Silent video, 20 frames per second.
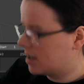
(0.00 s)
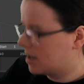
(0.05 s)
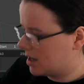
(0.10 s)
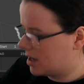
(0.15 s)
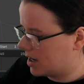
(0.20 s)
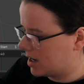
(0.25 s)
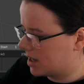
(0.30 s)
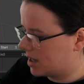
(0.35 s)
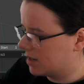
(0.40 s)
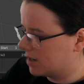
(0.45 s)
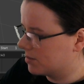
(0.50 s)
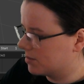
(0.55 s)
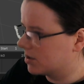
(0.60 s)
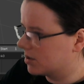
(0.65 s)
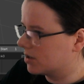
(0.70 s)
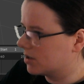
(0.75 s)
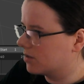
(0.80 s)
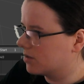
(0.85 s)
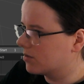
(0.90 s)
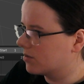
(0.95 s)
And I'm going
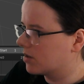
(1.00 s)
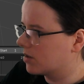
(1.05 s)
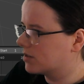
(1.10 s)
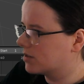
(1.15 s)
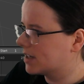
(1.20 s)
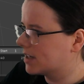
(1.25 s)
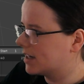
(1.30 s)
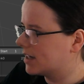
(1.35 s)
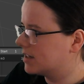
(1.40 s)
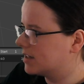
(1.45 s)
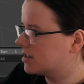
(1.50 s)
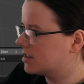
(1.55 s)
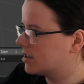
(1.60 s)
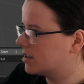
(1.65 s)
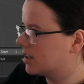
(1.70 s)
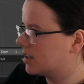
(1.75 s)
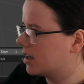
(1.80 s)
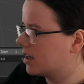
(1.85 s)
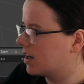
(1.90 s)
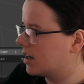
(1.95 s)
to go rotate
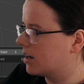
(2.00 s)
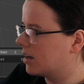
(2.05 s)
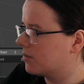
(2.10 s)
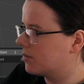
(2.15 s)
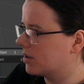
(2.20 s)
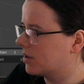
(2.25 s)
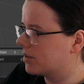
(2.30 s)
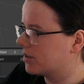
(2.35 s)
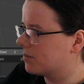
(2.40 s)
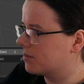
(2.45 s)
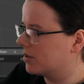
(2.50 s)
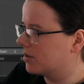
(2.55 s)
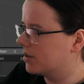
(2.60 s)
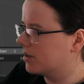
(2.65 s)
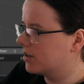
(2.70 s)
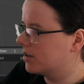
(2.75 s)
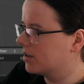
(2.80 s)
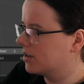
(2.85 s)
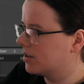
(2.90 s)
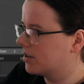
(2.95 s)
once more.
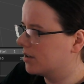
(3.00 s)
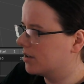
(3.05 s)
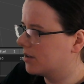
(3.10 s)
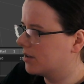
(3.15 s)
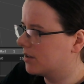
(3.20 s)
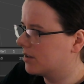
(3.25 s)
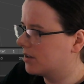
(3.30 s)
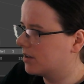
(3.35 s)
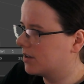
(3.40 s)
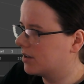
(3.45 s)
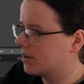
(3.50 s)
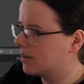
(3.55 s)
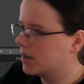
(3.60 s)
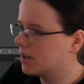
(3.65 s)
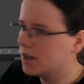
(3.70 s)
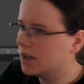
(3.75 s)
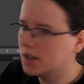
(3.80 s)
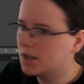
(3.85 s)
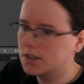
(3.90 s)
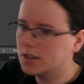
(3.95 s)

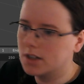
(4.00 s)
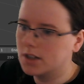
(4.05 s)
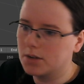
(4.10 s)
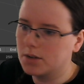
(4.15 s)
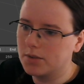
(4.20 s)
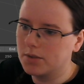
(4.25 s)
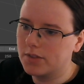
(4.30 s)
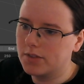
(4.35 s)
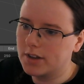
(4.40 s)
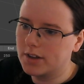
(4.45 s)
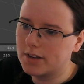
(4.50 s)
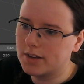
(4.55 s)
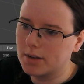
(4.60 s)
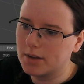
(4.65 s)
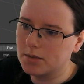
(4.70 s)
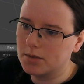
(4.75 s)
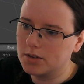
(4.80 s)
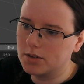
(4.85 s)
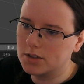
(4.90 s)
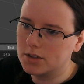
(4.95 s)
So with this,
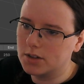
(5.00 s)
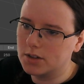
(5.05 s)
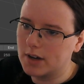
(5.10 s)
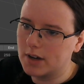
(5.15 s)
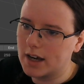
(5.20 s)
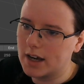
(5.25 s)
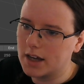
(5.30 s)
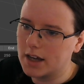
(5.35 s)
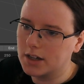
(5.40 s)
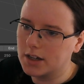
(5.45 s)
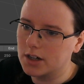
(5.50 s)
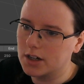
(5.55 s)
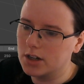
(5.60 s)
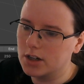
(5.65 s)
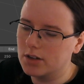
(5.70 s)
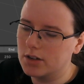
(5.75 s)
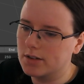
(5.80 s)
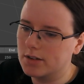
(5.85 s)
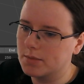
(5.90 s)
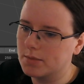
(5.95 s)
I'm going to go ahead and
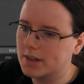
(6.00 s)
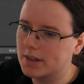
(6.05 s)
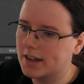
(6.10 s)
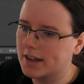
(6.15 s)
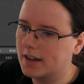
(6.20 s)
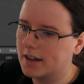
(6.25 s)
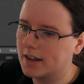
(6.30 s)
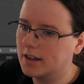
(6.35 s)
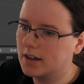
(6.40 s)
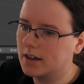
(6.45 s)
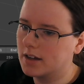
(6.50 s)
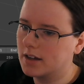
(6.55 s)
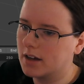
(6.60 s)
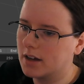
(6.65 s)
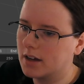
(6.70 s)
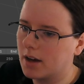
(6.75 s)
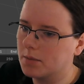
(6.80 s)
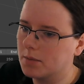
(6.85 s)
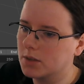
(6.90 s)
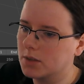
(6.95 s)
use a metallic.
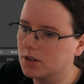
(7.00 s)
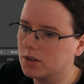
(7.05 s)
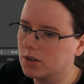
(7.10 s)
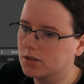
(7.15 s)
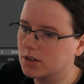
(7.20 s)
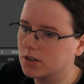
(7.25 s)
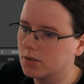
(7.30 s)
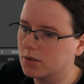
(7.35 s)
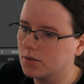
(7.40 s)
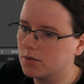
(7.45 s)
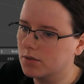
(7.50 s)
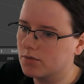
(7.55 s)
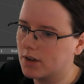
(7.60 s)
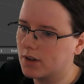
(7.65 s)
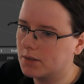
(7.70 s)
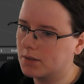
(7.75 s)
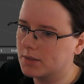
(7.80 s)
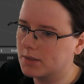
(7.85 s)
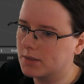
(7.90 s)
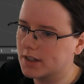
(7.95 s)
And we're going to go with
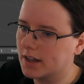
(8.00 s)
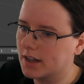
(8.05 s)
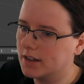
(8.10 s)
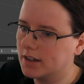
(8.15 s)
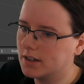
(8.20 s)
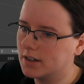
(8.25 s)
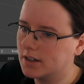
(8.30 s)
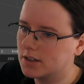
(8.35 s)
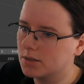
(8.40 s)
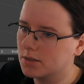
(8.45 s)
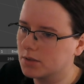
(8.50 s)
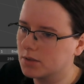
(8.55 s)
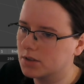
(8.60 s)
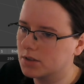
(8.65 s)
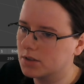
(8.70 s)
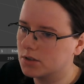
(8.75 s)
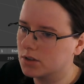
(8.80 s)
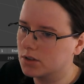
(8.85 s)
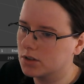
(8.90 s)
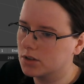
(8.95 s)
red metallic. So we're
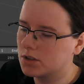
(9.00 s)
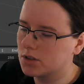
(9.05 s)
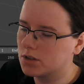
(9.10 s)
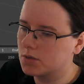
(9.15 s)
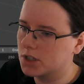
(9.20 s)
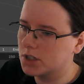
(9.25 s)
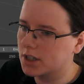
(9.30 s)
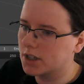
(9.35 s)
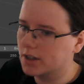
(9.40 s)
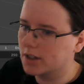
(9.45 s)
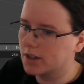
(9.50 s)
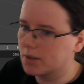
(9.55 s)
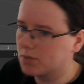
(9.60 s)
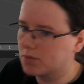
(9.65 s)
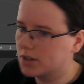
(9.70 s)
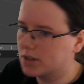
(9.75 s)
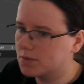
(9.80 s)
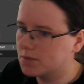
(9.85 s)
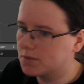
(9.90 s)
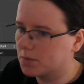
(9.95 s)
going to switch out that
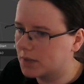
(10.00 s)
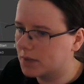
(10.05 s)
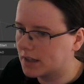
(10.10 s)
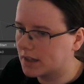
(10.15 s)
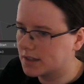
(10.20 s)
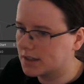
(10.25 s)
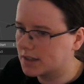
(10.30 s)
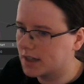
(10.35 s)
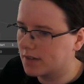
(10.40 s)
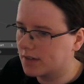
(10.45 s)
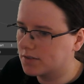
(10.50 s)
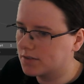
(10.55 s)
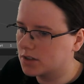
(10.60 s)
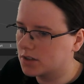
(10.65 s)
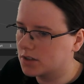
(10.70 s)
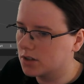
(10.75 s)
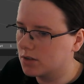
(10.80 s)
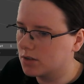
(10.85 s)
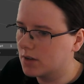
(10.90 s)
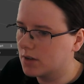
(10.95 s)
principal BSDF
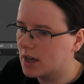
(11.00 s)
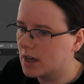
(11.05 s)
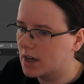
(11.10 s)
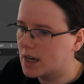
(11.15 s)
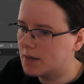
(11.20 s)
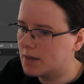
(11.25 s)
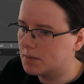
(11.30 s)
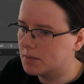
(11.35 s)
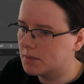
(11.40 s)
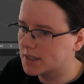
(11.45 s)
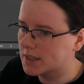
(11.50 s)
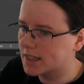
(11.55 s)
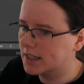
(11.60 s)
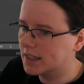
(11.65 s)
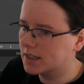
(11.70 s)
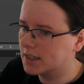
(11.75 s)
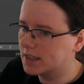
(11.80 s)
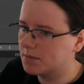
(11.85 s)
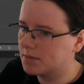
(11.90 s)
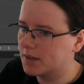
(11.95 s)
to
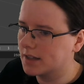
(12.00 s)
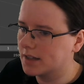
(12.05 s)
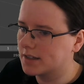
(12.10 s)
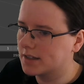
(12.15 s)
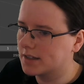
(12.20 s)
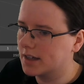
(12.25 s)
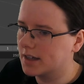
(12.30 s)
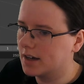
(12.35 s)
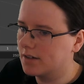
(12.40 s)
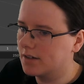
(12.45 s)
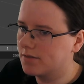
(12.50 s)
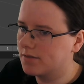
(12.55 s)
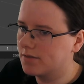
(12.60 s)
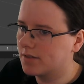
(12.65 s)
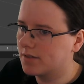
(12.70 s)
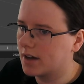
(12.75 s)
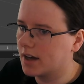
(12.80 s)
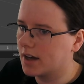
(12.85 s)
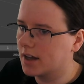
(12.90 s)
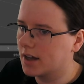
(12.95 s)
metallic BSDF
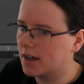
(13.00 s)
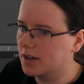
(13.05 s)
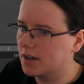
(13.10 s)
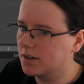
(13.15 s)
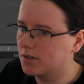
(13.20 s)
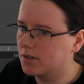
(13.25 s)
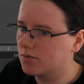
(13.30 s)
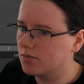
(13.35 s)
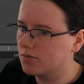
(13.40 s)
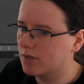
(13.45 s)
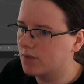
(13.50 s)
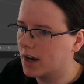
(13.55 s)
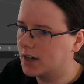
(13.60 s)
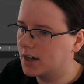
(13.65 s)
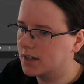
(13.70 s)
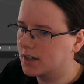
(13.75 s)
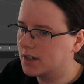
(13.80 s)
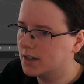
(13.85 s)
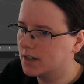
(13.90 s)
and red.